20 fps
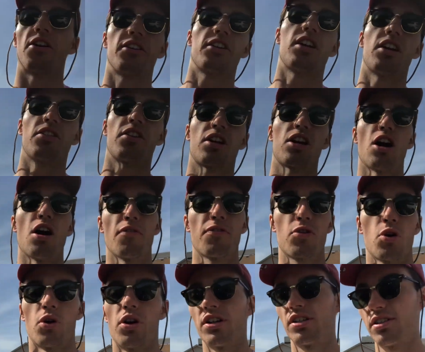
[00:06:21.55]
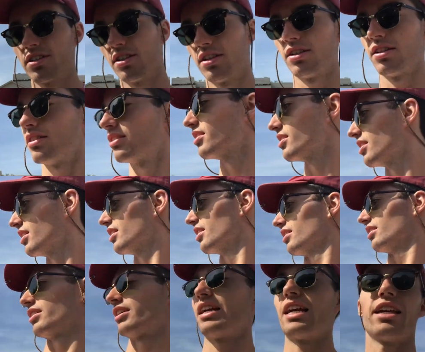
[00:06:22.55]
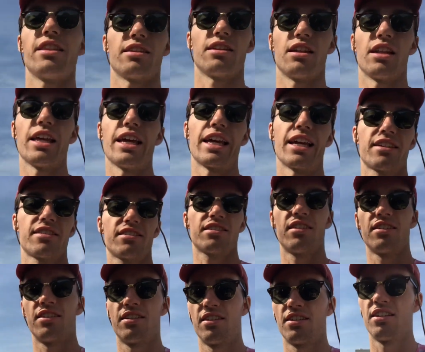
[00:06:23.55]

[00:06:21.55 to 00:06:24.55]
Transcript: out here on the golf course, hitting the links.